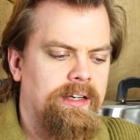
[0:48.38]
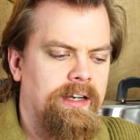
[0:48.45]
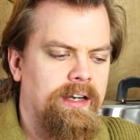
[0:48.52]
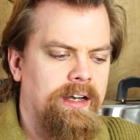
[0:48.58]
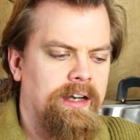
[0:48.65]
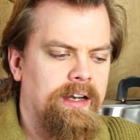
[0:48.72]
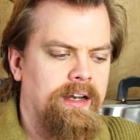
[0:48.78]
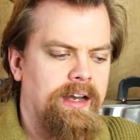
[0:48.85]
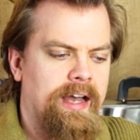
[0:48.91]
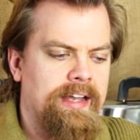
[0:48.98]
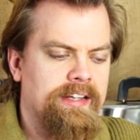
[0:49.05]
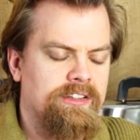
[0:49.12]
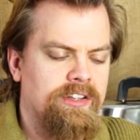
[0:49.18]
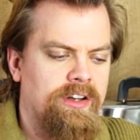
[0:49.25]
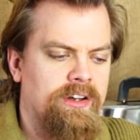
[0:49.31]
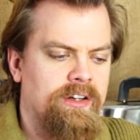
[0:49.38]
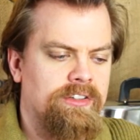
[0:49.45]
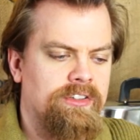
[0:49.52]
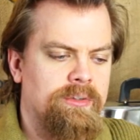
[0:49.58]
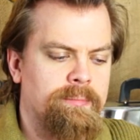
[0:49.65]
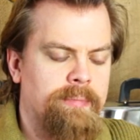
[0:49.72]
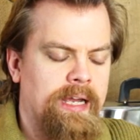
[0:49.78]
I
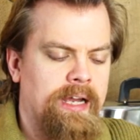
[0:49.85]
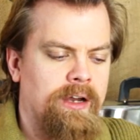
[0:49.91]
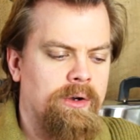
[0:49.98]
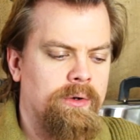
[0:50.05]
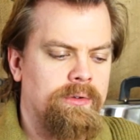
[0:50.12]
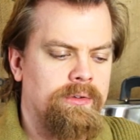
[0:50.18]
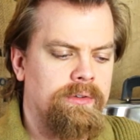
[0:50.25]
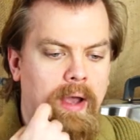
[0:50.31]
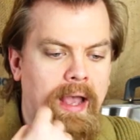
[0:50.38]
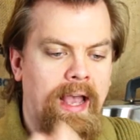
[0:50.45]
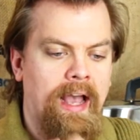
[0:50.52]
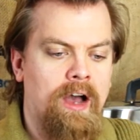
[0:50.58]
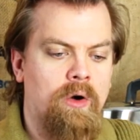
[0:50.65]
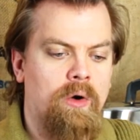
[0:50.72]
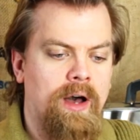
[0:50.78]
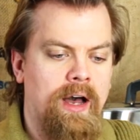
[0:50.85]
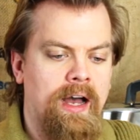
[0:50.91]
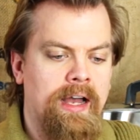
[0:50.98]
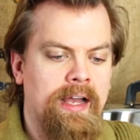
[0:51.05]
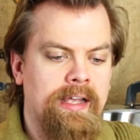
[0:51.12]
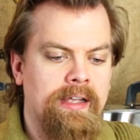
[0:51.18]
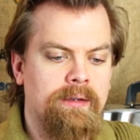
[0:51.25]
talked about how
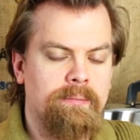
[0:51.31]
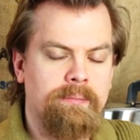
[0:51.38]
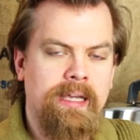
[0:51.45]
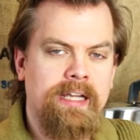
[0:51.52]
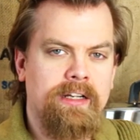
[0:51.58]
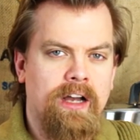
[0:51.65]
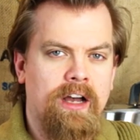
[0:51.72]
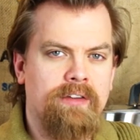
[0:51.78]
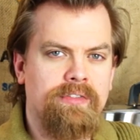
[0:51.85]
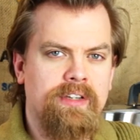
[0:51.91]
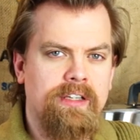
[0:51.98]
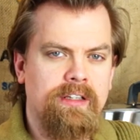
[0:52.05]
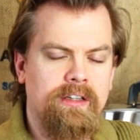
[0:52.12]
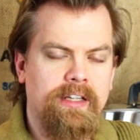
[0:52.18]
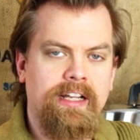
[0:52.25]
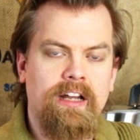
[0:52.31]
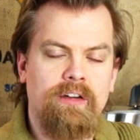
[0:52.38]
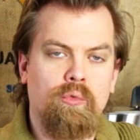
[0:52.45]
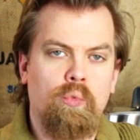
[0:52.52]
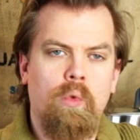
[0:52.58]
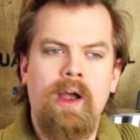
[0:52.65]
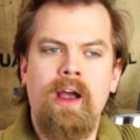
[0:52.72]
I make coffee, like kind
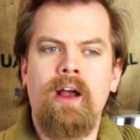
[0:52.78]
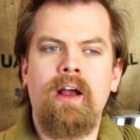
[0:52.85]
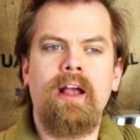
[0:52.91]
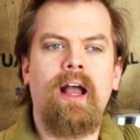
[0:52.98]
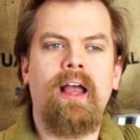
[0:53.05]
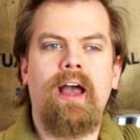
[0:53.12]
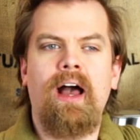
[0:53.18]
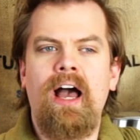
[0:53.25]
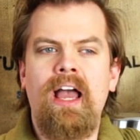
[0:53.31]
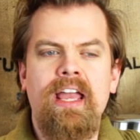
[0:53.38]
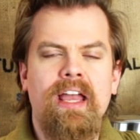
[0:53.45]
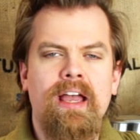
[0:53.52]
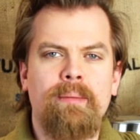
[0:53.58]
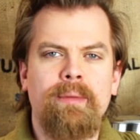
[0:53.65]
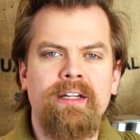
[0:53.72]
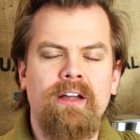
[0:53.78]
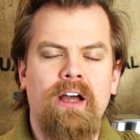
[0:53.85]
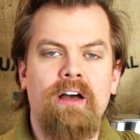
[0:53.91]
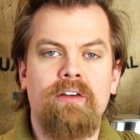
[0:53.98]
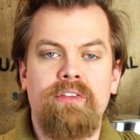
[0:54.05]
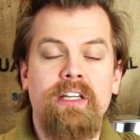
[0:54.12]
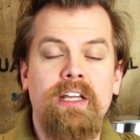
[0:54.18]
of where I am in
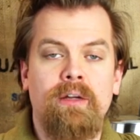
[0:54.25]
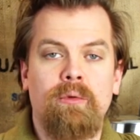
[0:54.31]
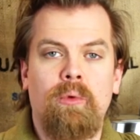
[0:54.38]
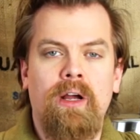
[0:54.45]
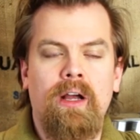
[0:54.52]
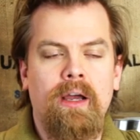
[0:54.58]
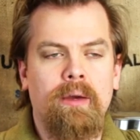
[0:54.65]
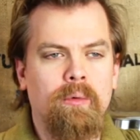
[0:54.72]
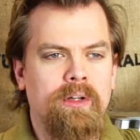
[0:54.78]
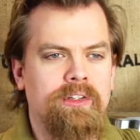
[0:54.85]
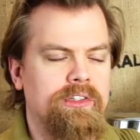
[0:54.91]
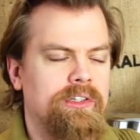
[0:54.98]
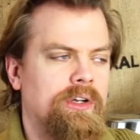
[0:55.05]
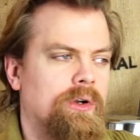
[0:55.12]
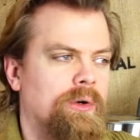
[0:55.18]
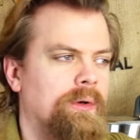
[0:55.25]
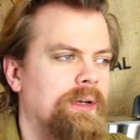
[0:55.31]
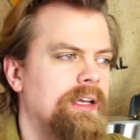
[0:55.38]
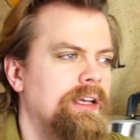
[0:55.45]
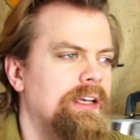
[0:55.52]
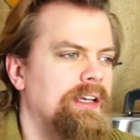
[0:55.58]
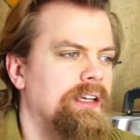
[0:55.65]
coffee and where I want to go
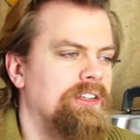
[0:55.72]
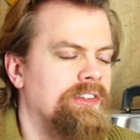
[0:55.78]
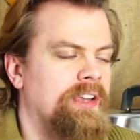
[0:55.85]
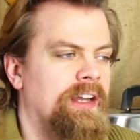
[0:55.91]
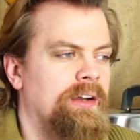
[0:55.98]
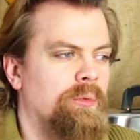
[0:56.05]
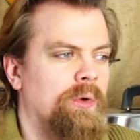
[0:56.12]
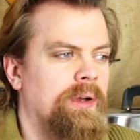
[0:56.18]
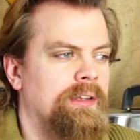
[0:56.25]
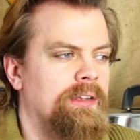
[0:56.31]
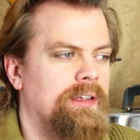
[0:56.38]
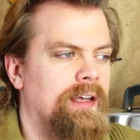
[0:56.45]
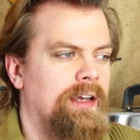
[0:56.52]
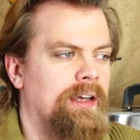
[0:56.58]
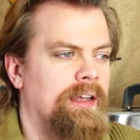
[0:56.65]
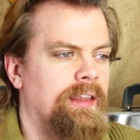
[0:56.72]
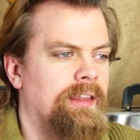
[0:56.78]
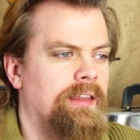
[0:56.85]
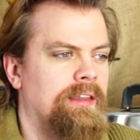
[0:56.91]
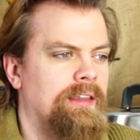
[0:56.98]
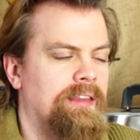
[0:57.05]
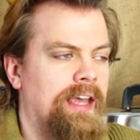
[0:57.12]
is kind of what
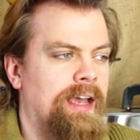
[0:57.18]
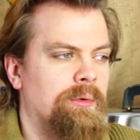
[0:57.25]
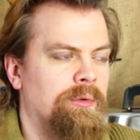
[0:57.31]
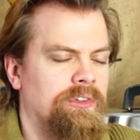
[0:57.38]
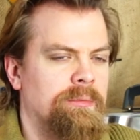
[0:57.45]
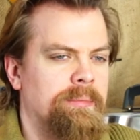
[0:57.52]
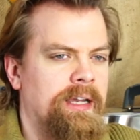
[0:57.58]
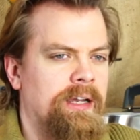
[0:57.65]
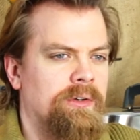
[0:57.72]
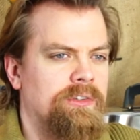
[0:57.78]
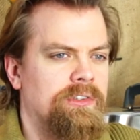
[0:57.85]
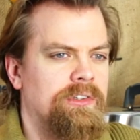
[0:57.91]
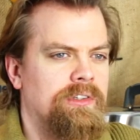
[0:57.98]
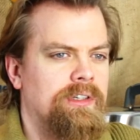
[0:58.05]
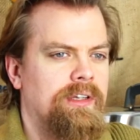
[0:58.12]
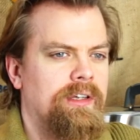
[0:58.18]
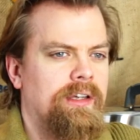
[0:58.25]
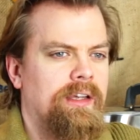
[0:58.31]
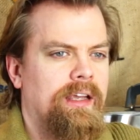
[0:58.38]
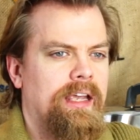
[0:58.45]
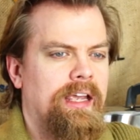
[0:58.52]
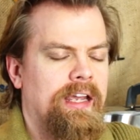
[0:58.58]
that was about.
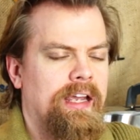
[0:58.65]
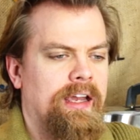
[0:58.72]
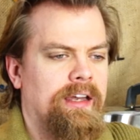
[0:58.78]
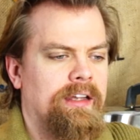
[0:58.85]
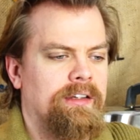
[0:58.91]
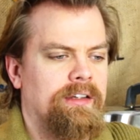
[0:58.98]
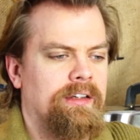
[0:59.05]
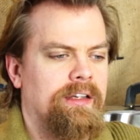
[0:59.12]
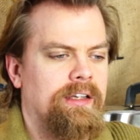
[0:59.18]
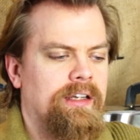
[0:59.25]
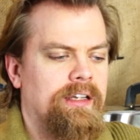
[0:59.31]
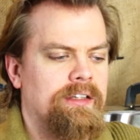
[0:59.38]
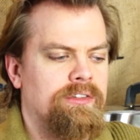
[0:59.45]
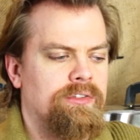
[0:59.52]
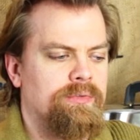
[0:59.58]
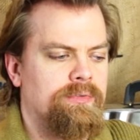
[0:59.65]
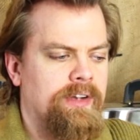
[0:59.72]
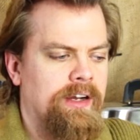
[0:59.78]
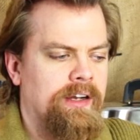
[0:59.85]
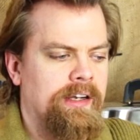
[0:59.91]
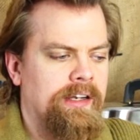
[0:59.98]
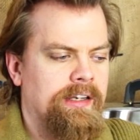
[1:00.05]
And it's
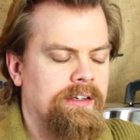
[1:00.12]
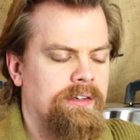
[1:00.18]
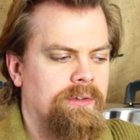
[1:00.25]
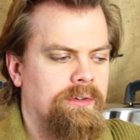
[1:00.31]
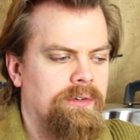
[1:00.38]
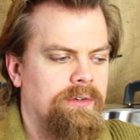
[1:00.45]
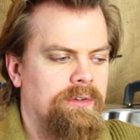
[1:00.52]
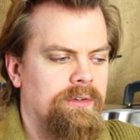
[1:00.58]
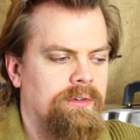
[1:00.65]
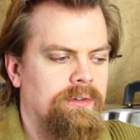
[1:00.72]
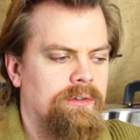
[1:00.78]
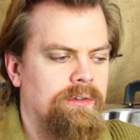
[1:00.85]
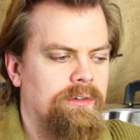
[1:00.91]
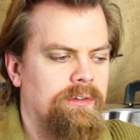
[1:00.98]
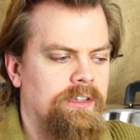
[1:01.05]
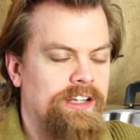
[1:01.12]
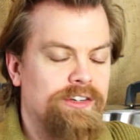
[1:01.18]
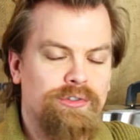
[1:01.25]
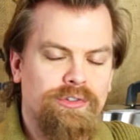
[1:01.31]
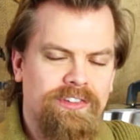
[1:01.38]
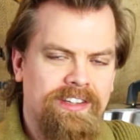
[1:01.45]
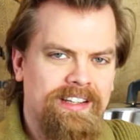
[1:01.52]
very
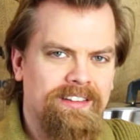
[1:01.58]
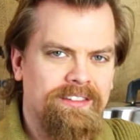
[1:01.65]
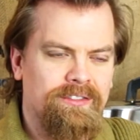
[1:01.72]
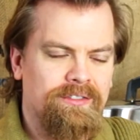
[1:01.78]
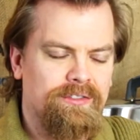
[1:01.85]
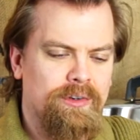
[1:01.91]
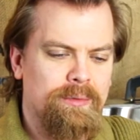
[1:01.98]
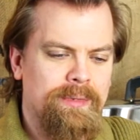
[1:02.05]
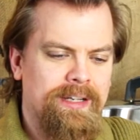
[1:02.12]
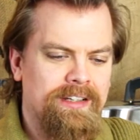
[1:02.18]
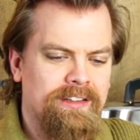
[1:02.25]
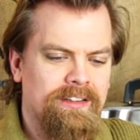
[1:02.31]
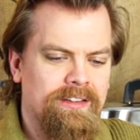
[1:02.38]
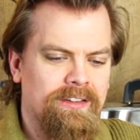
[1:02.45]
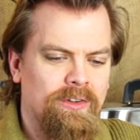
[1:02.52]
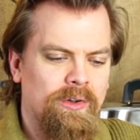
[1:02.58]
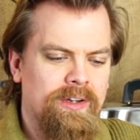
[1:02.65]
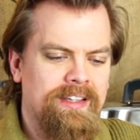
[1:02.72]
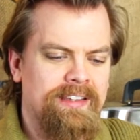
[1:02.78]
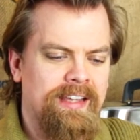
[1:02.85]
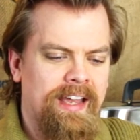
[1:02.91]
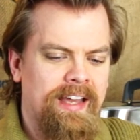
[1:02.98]
interesting for me to
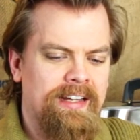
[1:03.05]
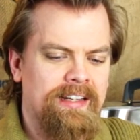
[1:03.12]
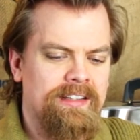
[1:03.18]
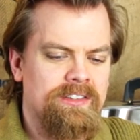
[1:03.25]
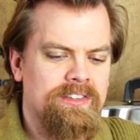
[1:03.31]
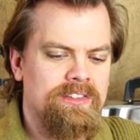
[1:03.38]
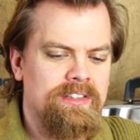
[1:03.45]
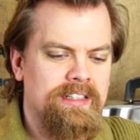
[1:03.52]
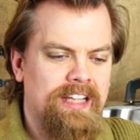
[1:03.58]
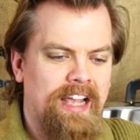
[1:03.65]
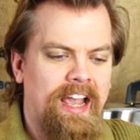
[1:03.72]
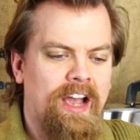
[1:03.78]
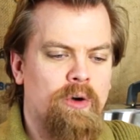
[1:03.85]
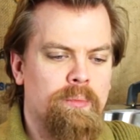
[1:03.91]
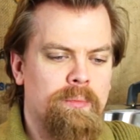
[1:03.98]
look at that and see how